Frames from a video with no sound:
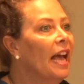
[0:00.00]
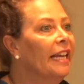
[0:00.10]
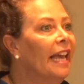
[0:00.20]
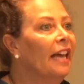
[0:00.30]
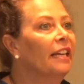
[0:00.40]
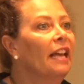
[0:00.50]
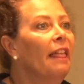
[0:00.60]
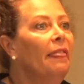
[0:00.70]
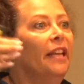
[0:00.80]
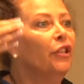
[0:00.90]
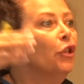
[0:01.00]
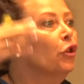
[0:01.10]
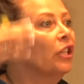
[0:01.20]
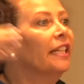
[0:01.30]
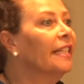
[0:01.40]
Again, it's
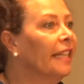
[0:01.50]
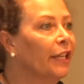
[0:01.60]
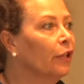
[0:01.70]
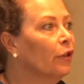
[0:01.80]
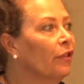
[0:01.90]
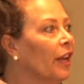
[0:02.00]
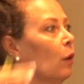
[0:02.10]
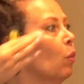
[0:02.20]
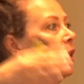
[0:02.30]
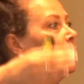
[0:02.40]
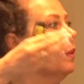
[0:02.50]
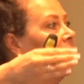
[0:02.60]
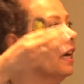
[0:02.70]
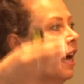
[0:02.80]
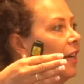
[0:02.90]
usually a singular thing. Once we
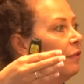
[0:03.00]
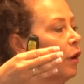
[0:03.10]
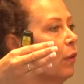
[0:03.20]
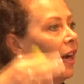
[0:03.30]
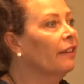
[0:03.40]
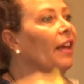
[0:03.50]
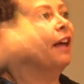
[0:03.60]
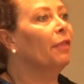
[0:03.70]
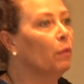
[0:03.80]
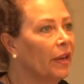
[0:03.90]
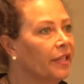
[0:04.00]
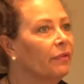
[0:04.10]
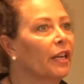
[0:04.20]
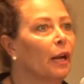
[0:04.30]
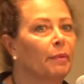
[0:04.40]
can kind of correct that, the rest
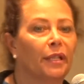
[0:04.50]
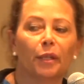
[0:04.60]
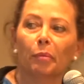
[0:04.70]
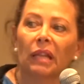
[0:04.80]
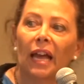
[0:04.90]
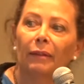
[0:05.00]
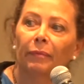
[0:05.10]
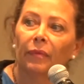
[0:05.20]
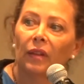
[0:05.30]
of it comes into play.